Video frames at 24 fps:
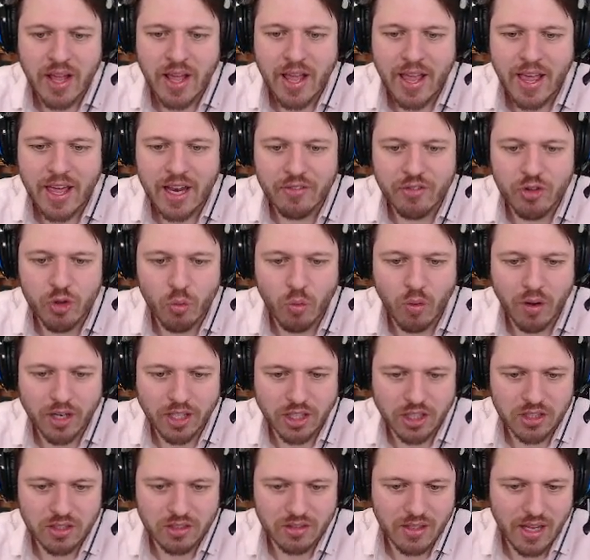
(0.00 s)
And if you want to
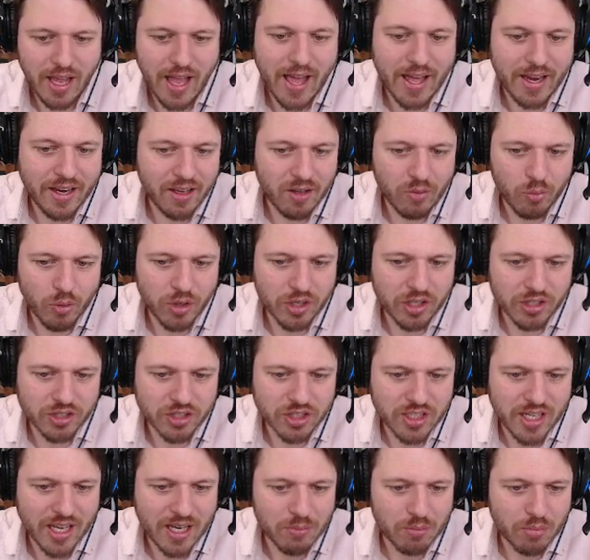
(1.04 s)
edit where your
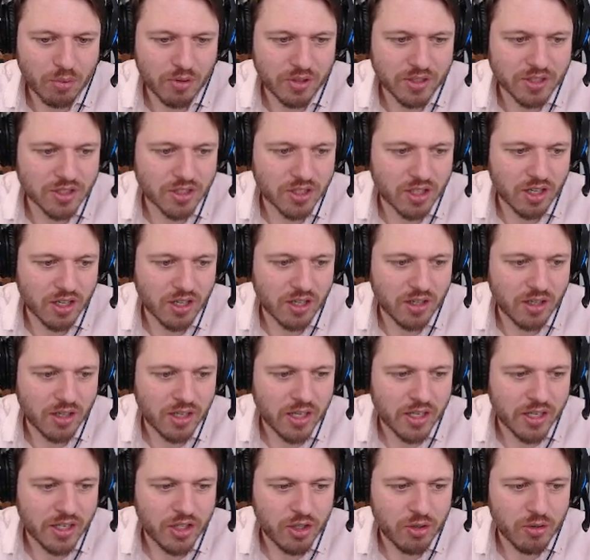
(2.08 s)
snap points are,
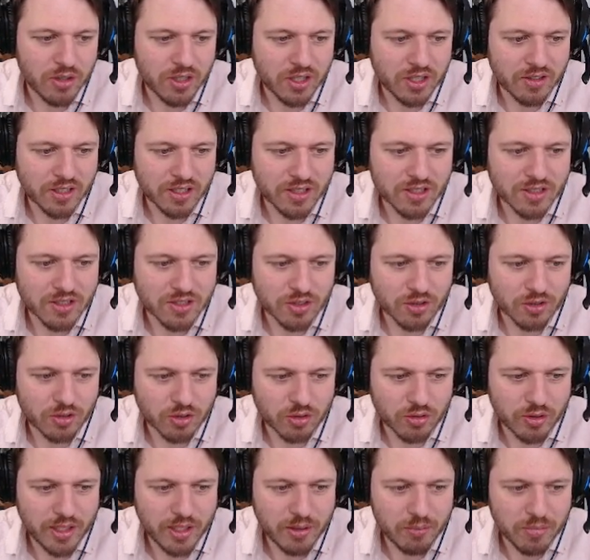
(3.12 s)
you can click this little
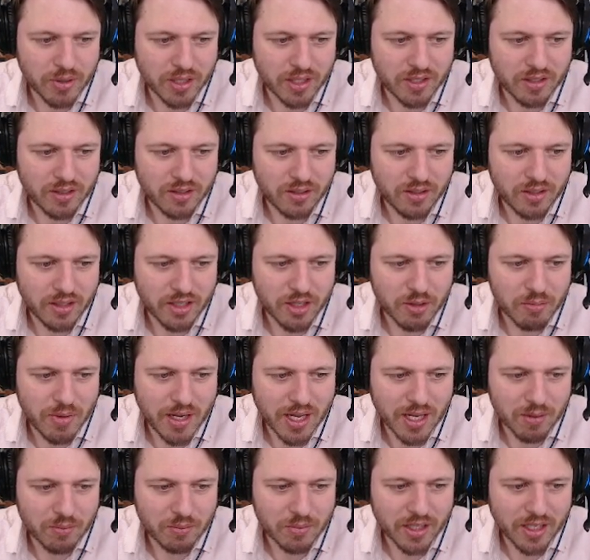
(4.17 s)
green button in the
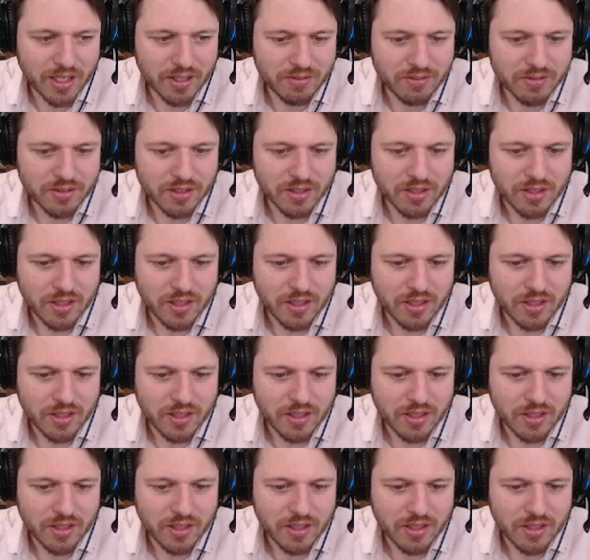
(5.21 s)
bottom left,